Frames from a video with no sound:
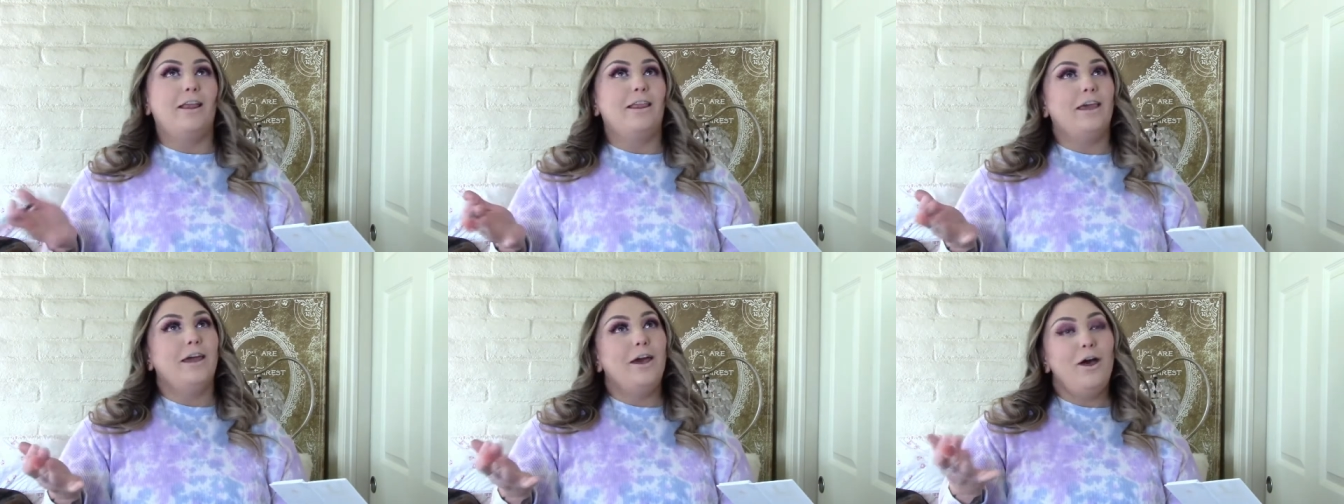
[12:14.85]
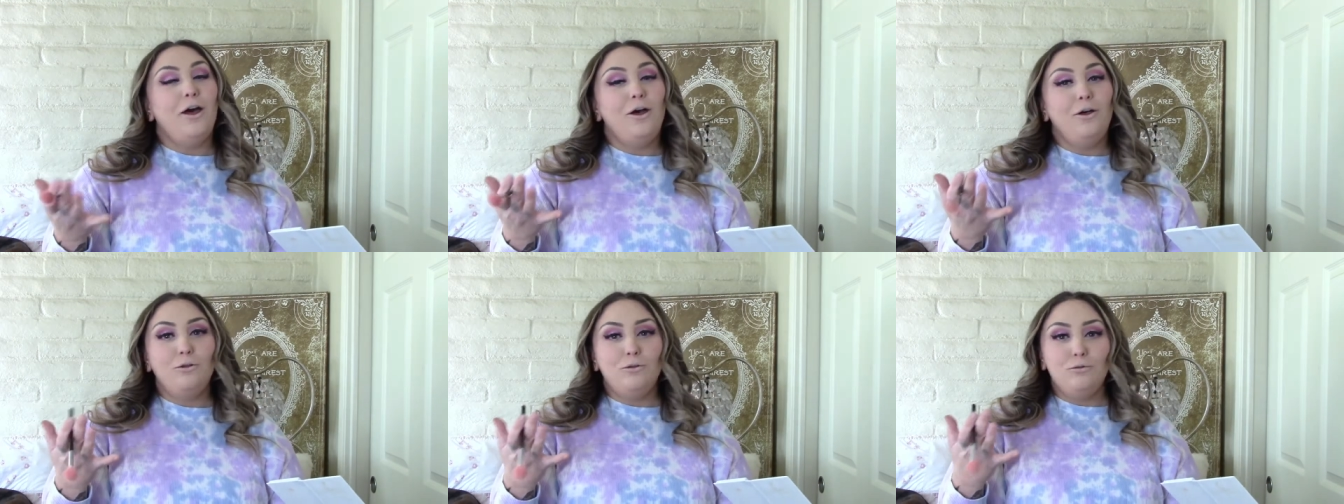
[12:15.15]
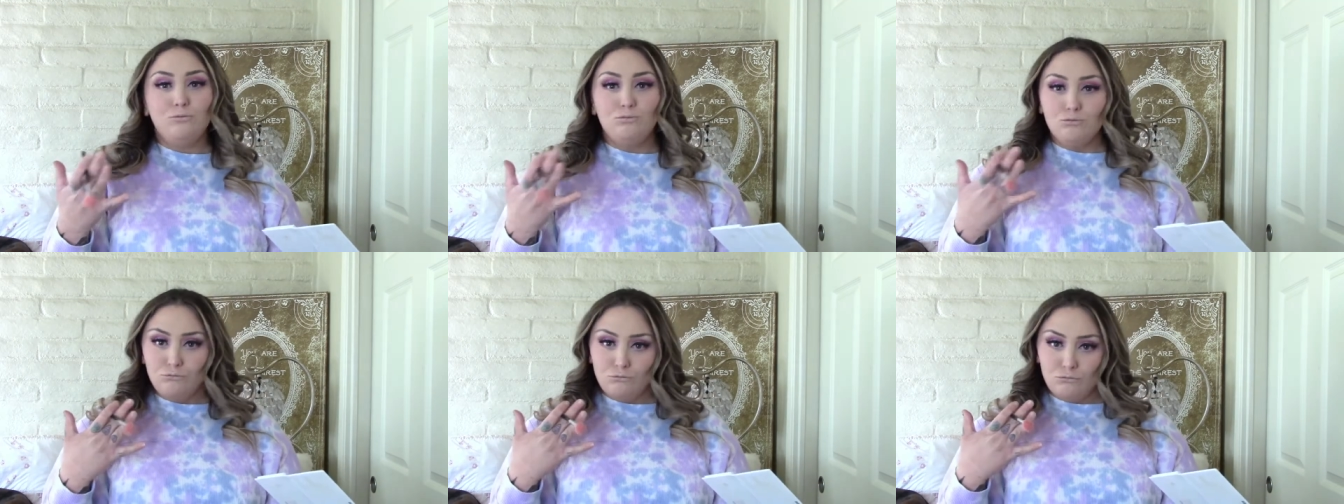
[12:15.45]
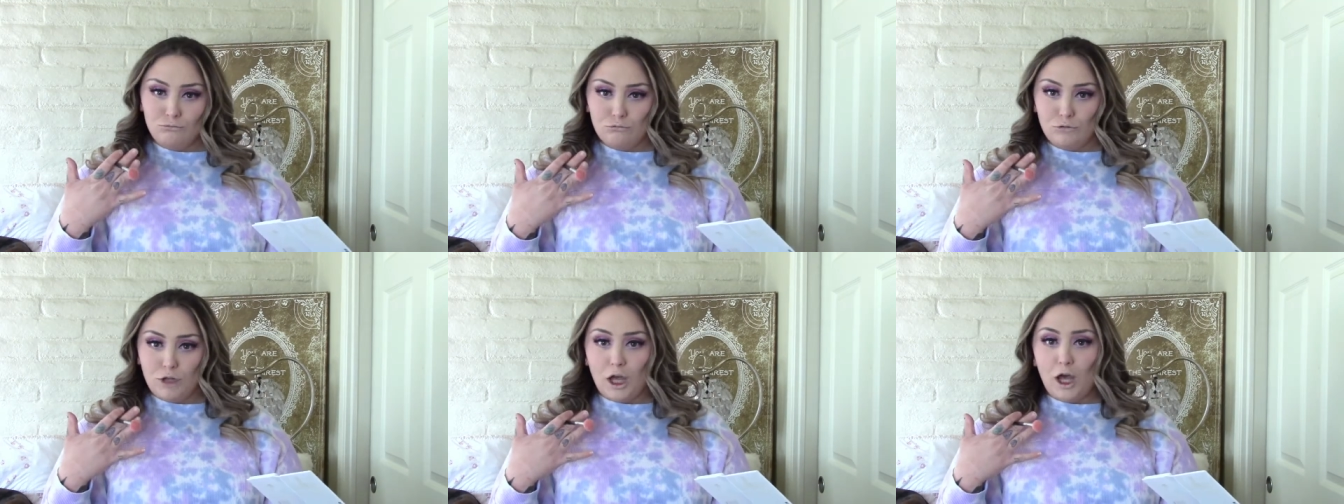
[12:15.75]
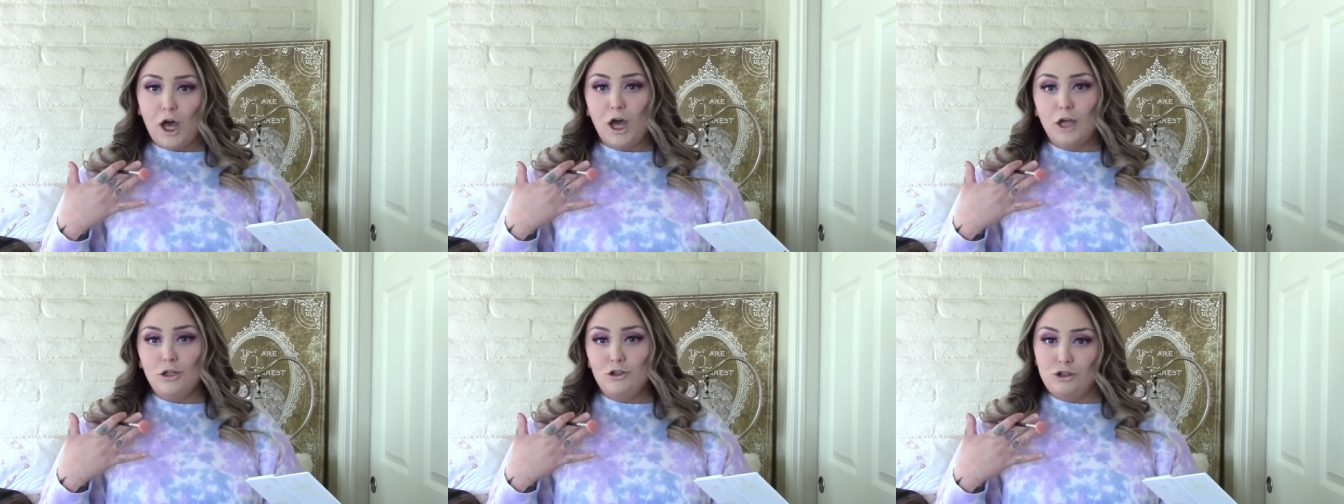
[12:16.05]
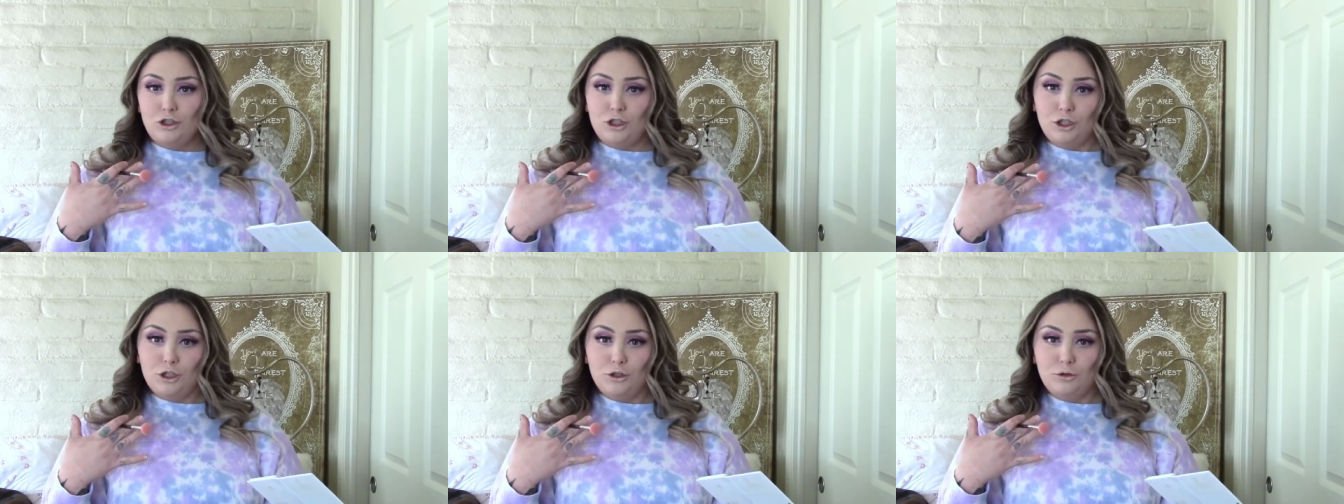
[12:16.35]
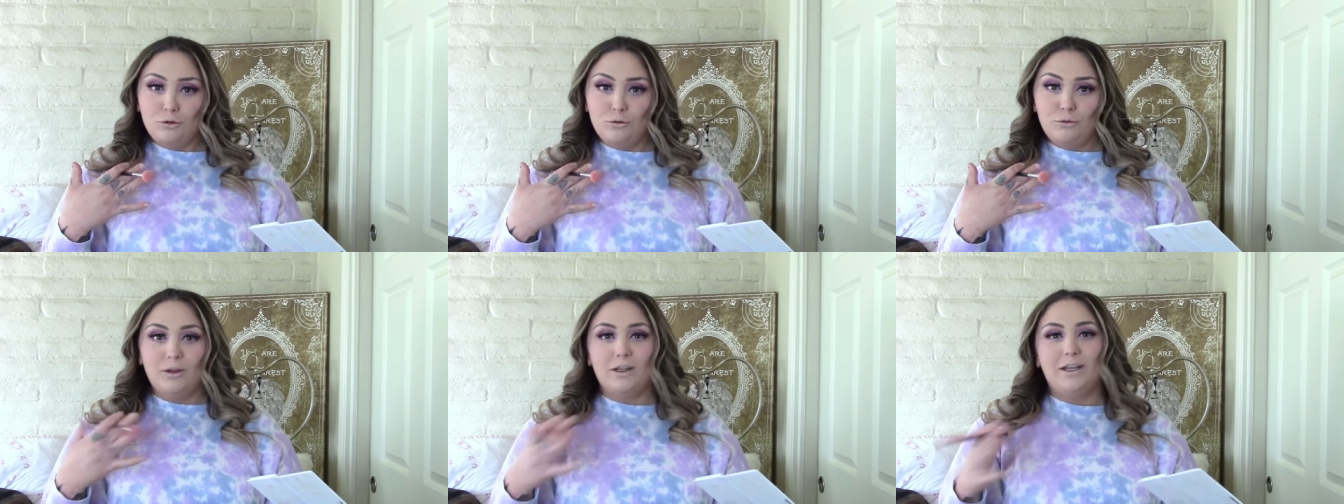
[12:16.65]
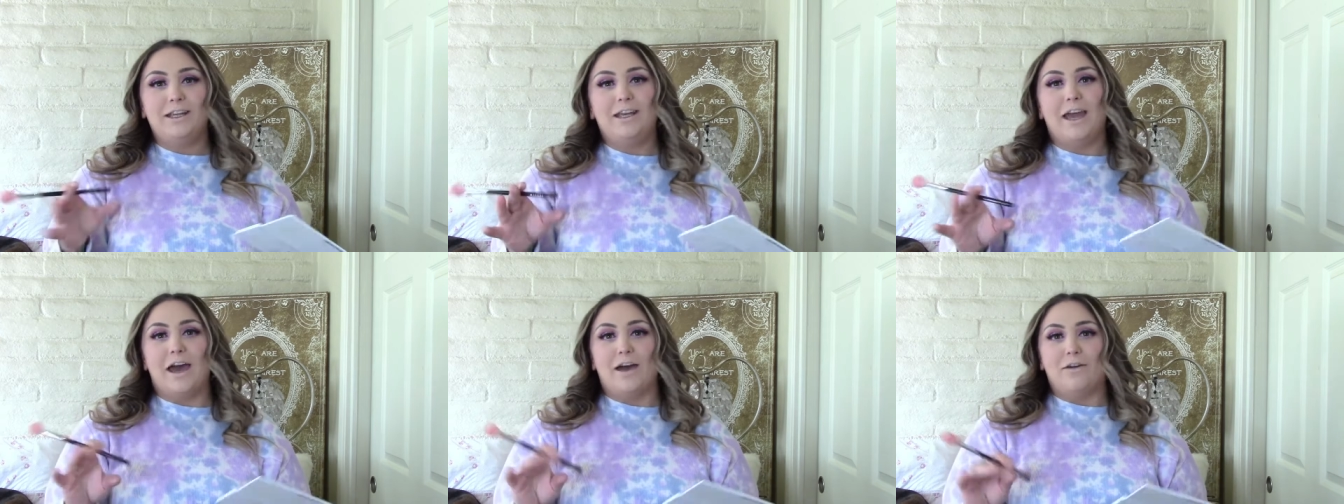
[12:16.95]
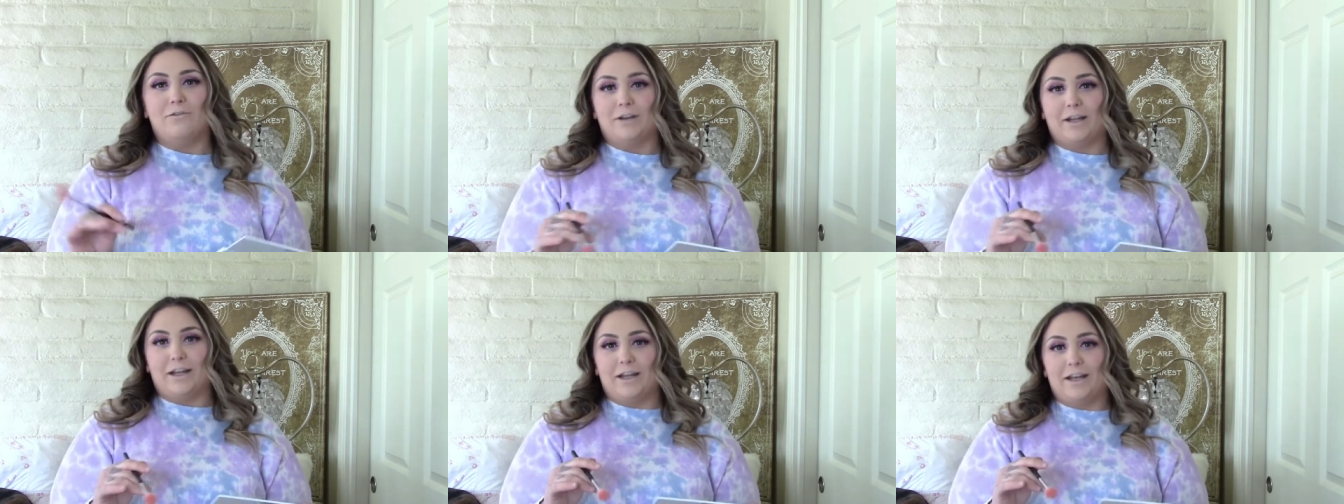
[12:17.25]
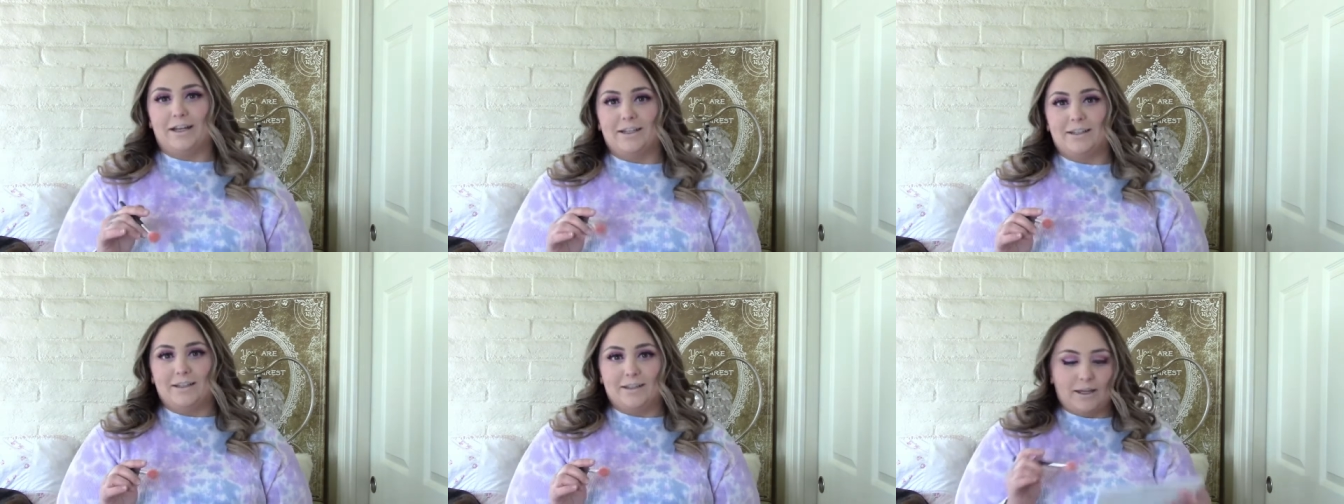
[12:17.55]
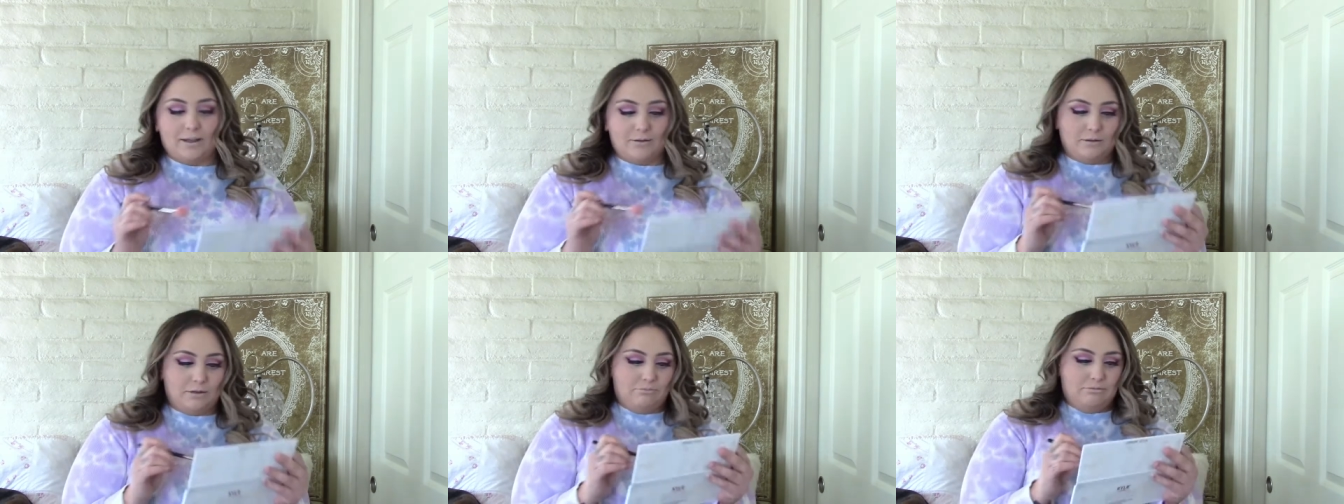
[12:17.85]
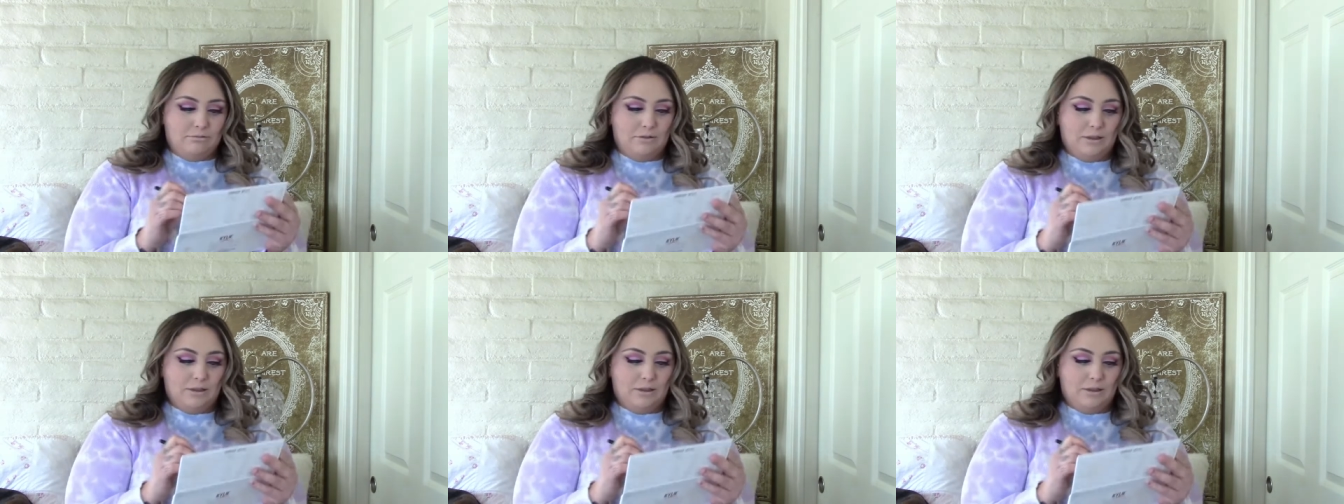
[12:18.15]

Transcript: Like, oh, achoo. Yeah, forget I did that.